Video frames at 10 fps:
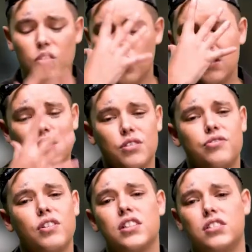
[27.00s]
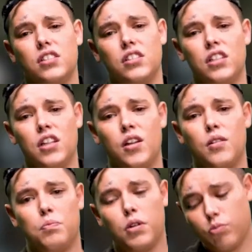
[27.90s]
even want to see your face.
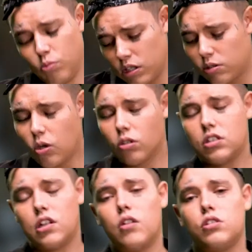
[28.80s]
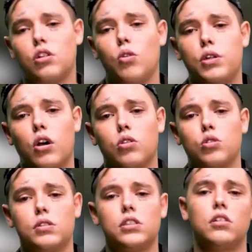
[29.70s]
But we talked it out, you know, we got through it.